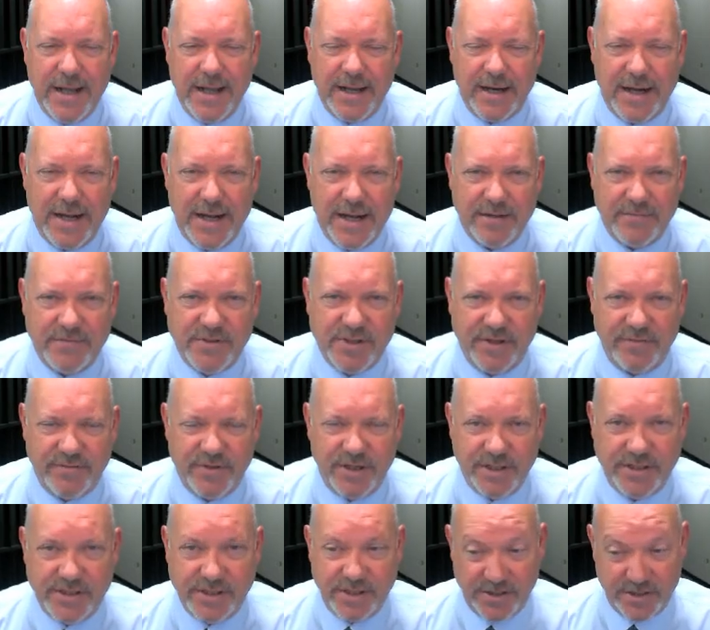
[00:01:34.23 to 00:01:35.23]
And a high of
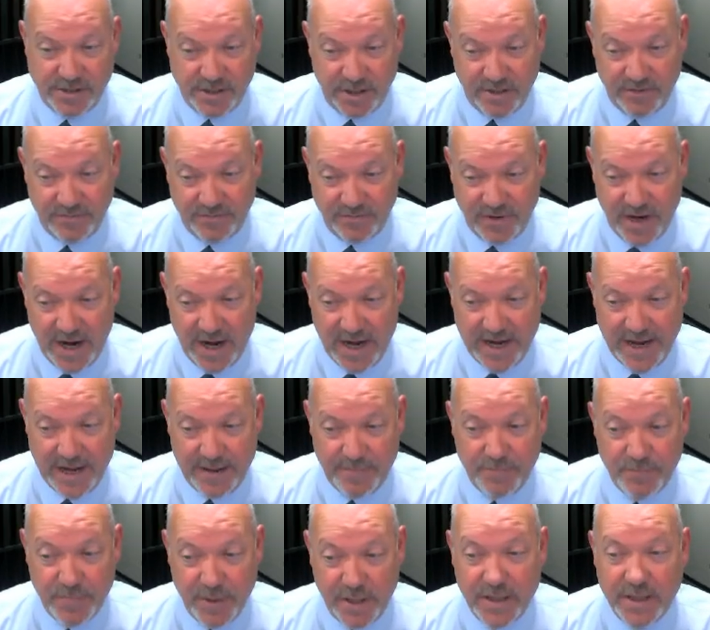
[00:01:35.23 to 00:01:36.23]
76 on
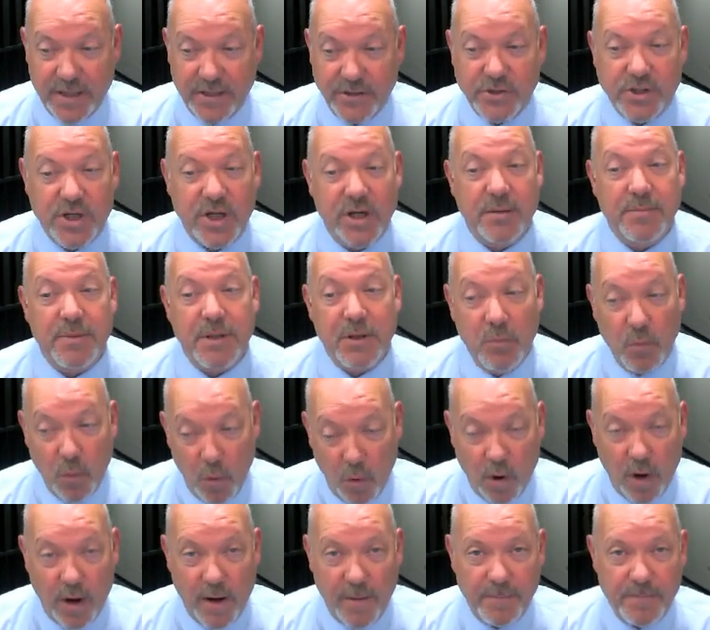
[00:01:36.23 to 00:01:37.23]
Friday. But it is going to be
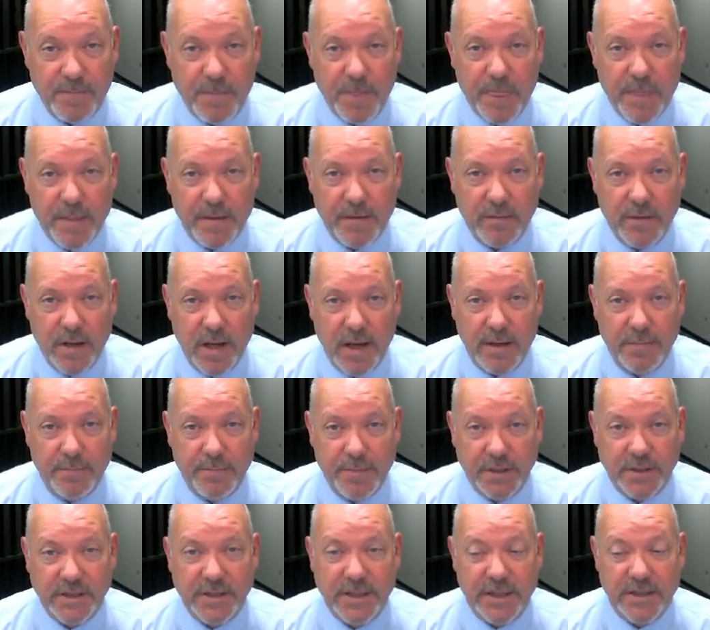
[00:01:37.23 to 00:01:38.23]
warm
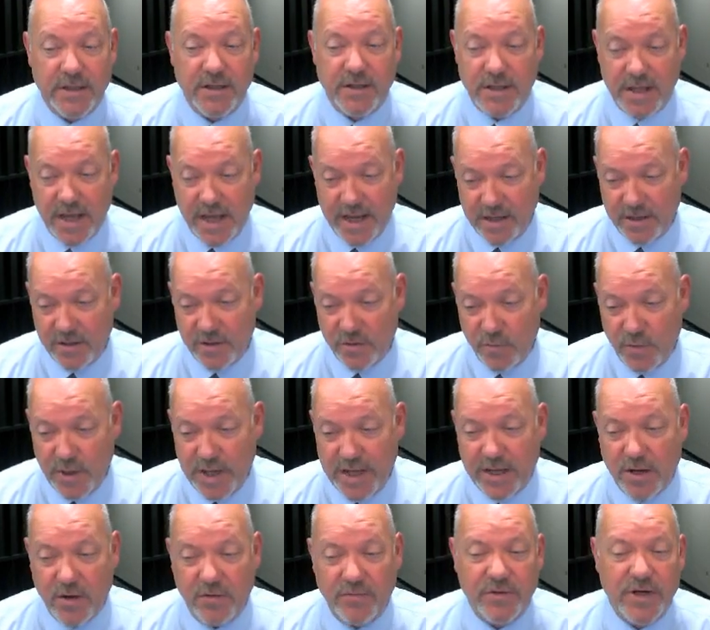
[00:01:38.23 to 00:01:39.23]
building into the end of the
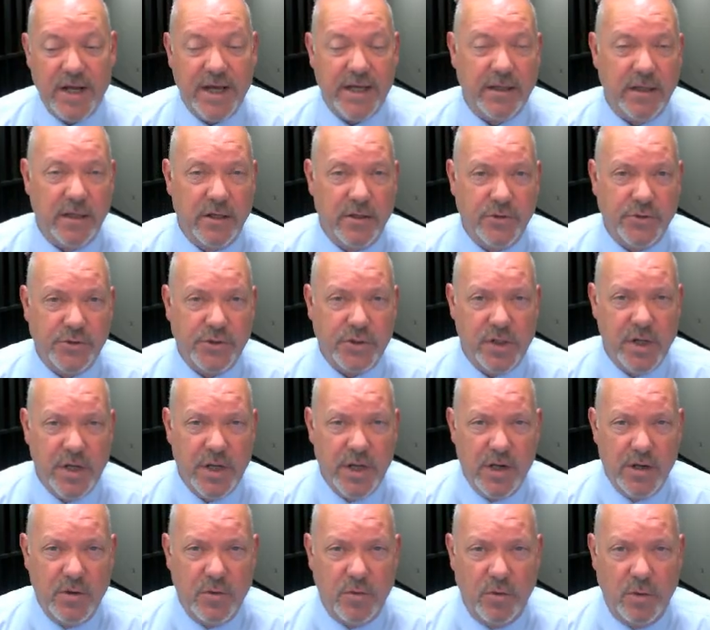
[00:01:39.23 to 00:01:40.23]
week. Overnight lows
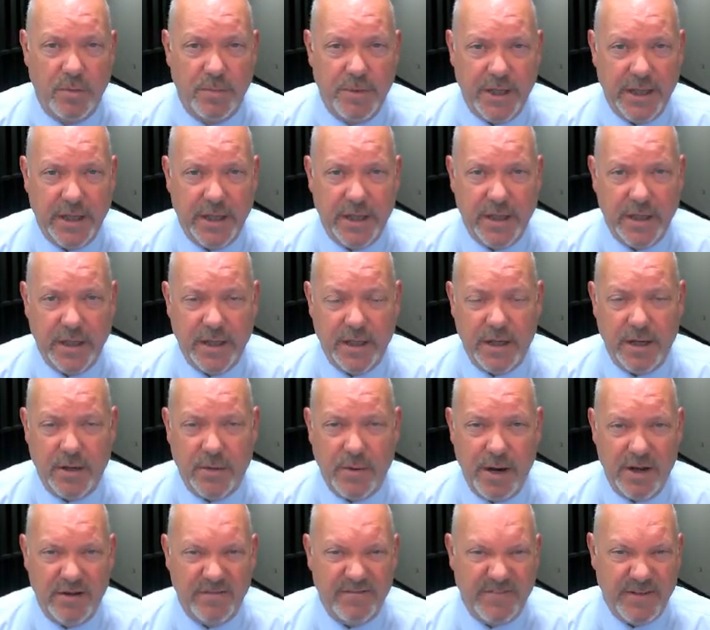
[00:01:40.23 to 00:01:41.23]
will be
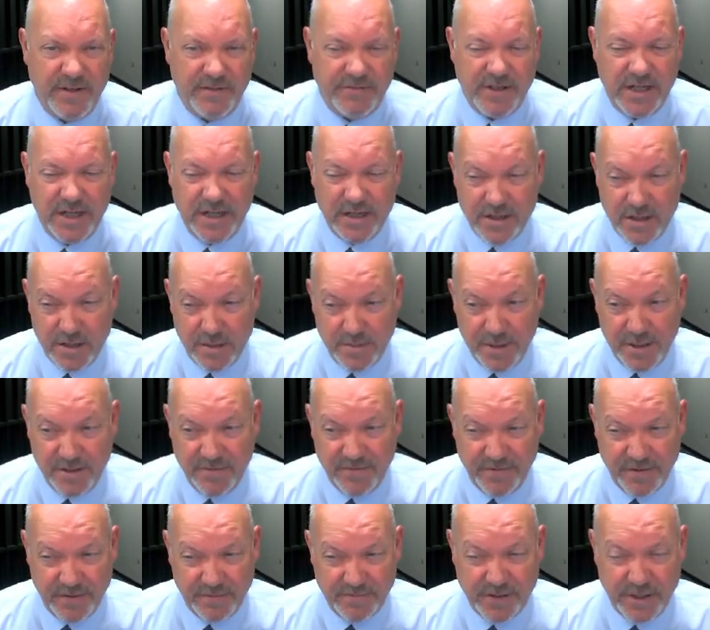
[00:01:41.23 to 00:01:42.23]
around 50 into the
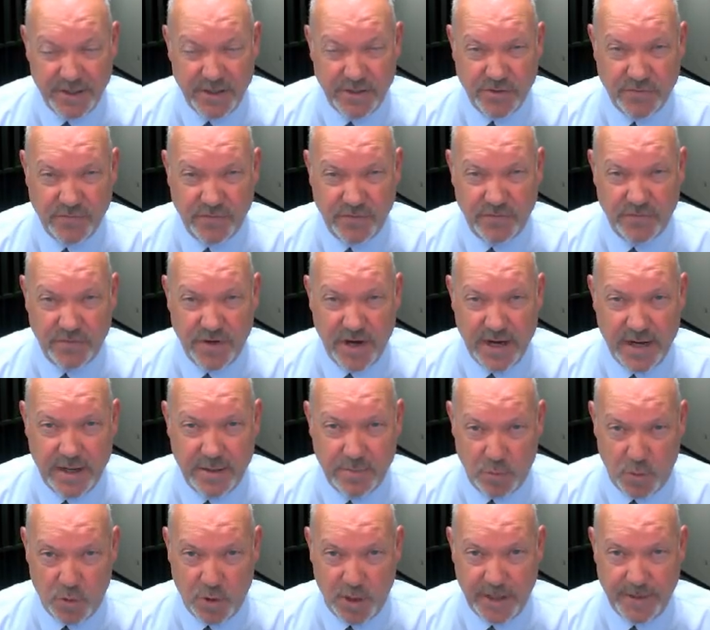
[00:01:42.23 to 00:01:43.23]
mid-50s for
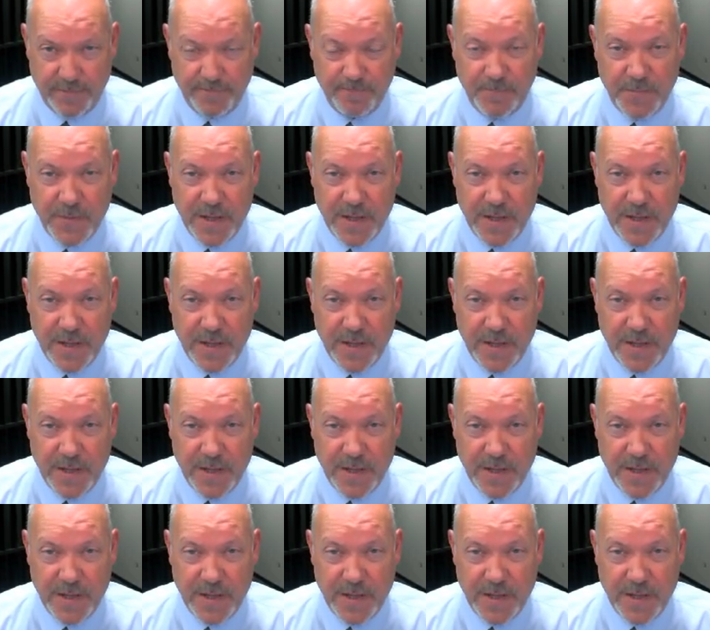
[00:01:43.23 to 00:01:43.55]
Friday morning.